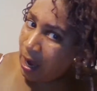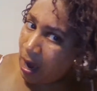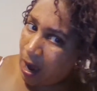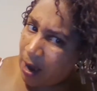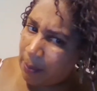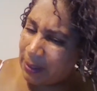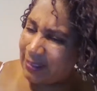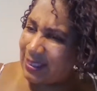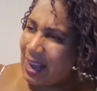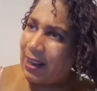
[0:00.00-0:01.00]
it's
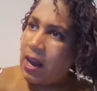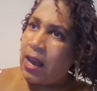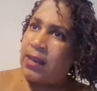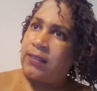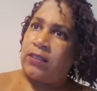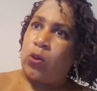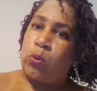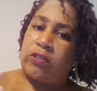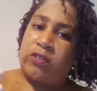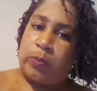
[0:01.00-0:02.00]
not as
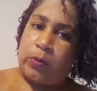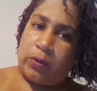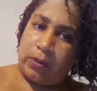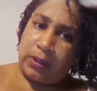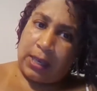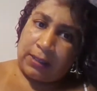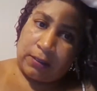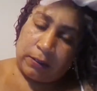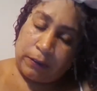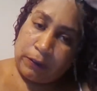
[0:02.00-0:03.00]
noticeable as
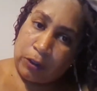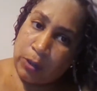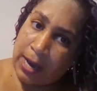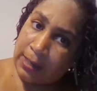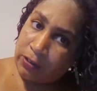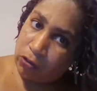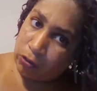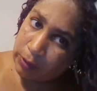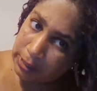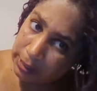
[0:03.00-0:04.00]
if you had
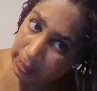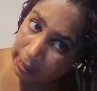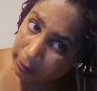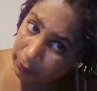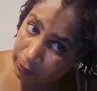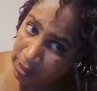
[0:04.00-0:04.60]
straight hair.